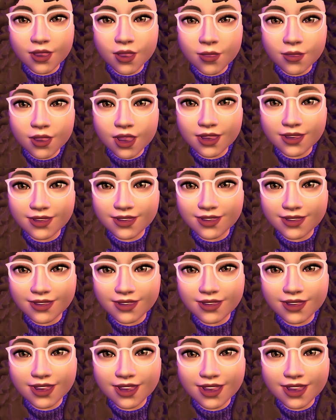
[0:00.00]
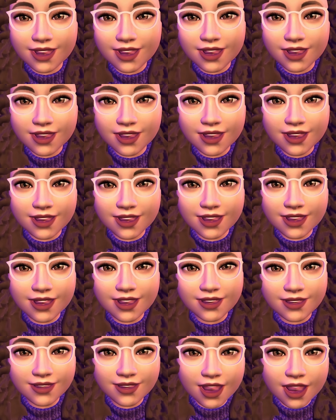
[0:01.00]
buttons, like the
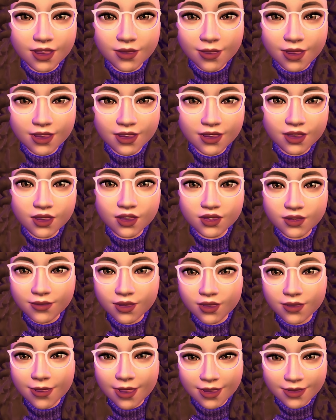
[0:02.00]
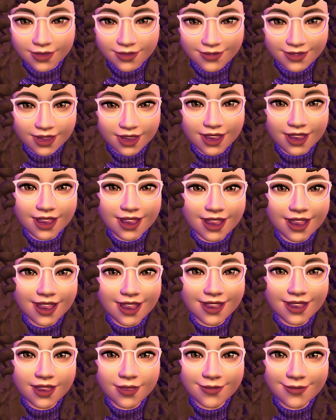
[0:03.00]
assign button, turbo button,
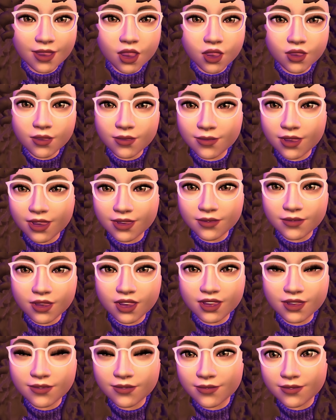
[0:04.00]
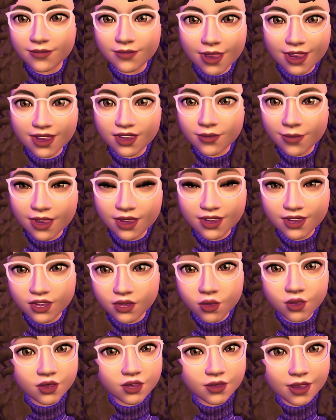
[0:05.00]
the home button, plus minus buttons,
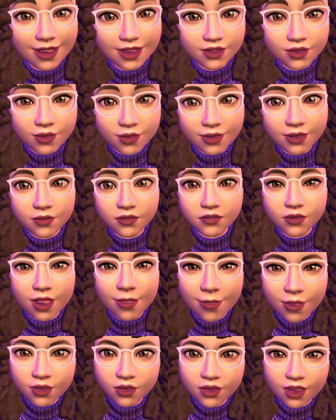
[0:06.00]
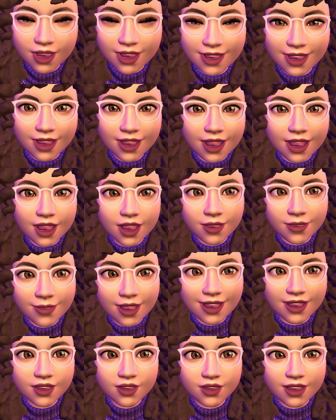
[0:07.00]
those are actually rubber,
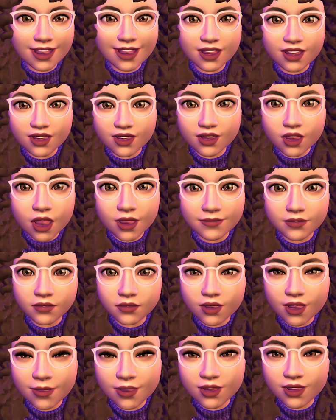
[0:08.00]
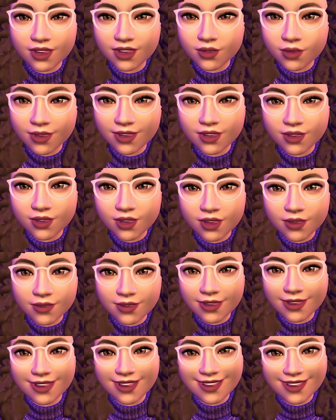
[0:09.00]
and they're like a soft rubber as well, so they're
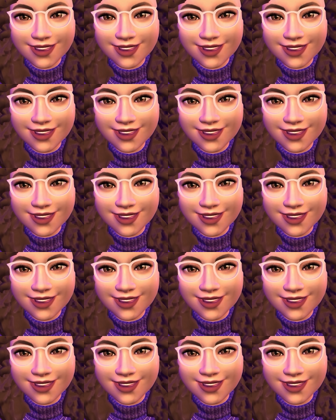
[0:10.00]
really